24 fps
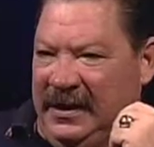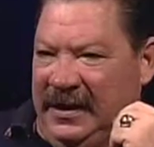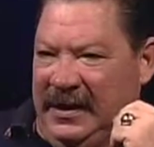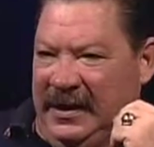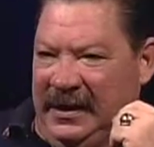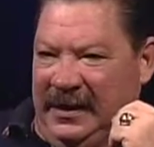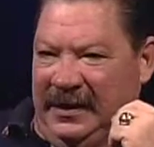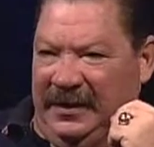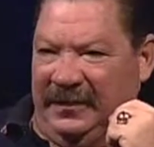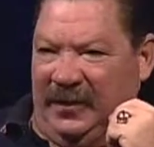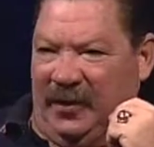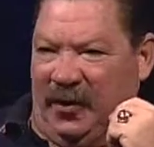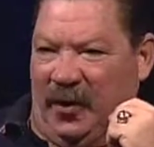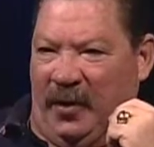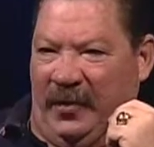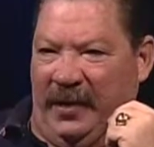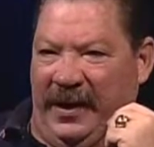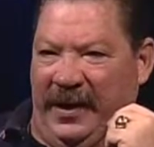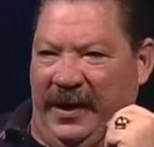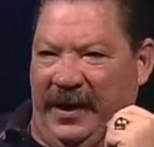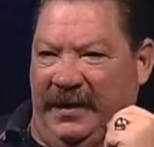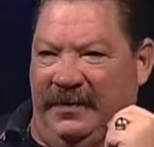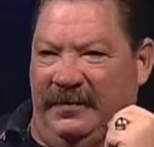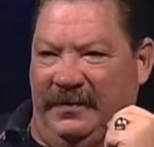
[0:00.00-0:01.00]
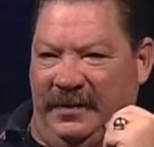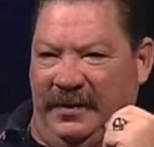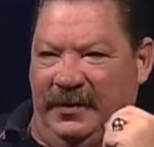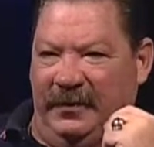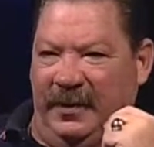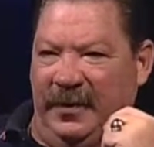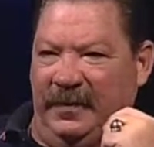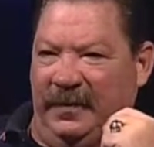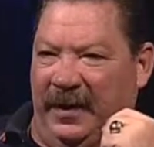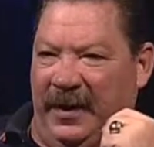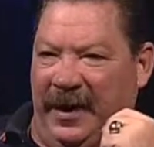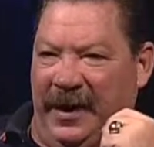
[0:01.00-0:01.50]
Uh, normally, it,
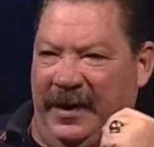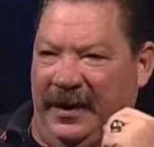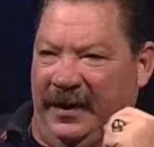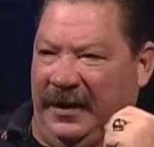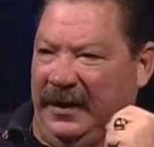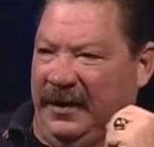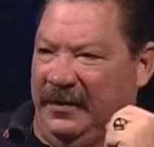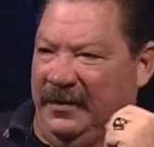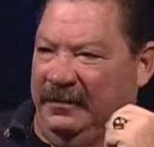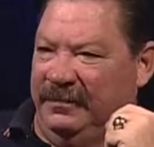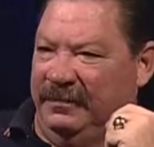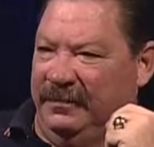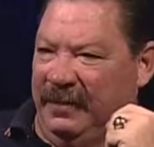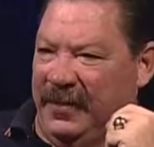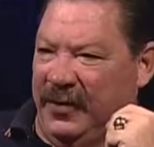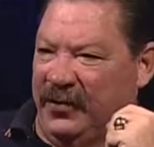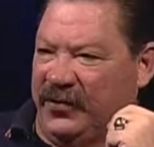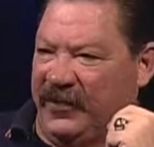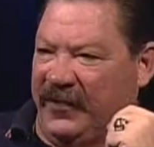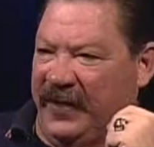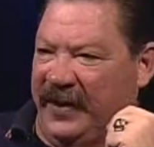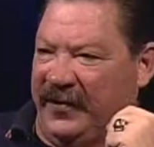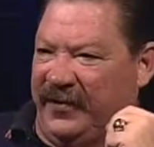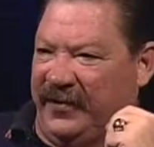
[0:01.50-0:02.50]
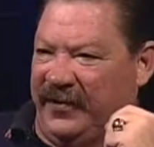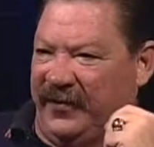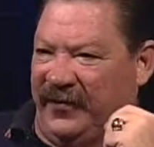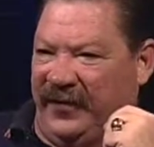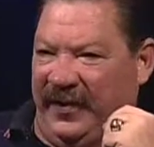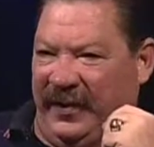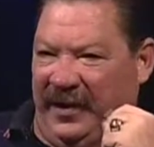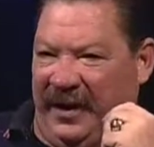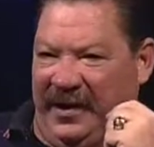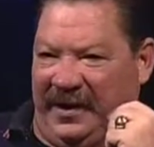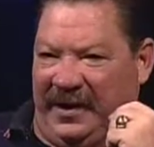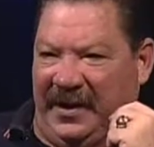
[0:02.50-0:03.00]
we plan to go. Most veterans
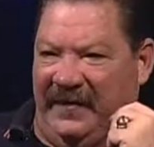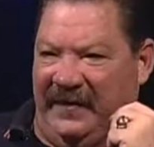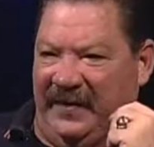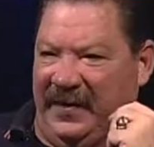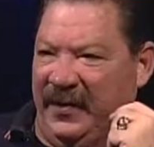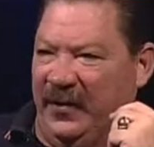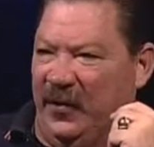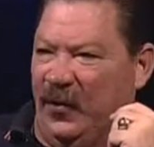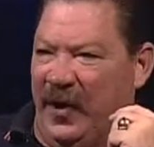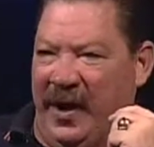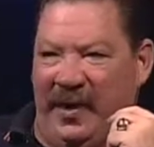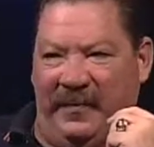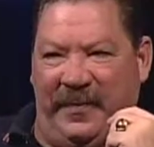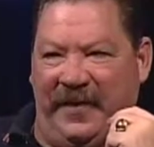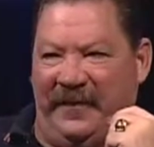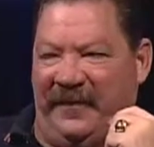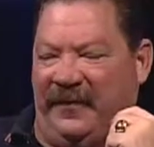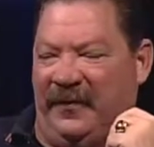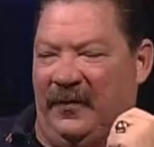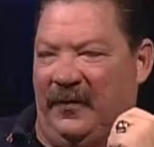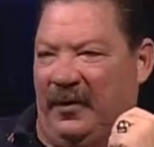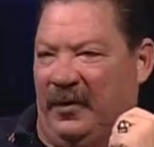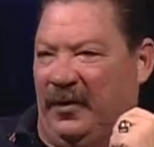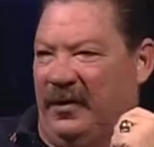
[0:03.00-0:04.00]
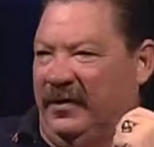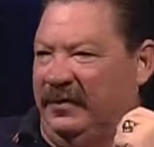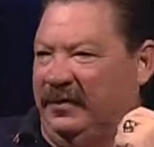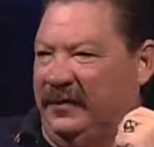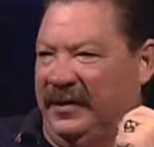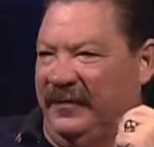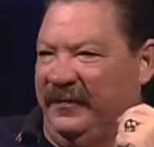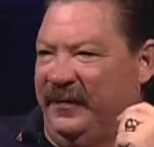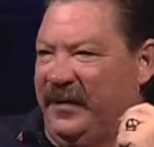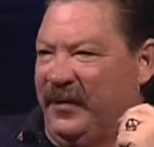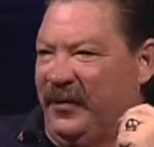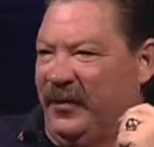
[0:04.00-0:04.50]
feel like they've been wet before,
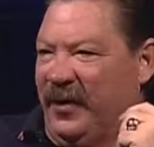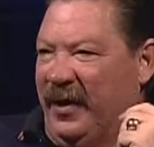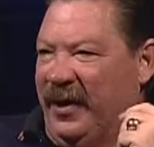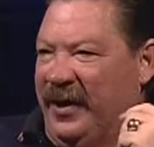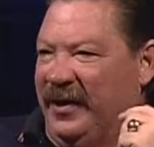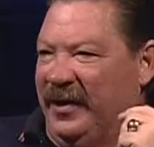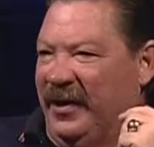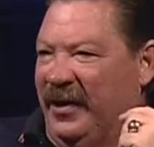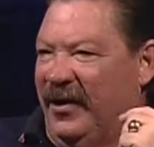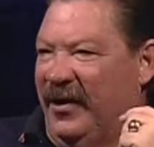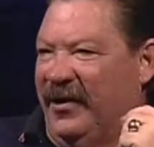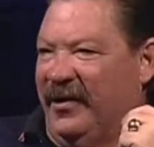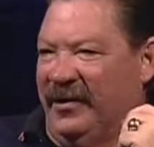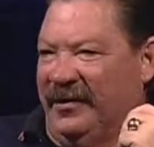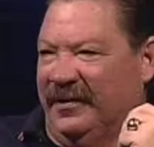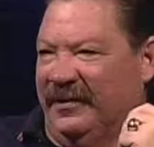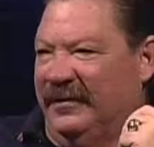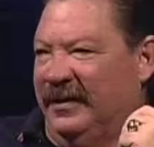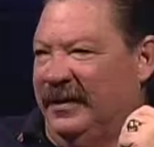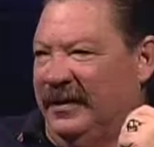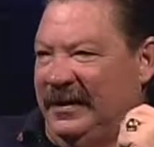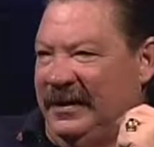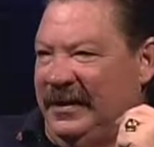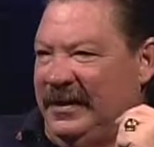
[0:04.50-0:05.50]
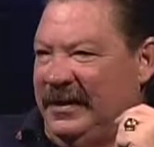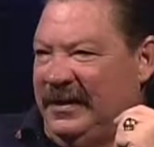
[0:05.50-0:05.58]
they've been rained on, and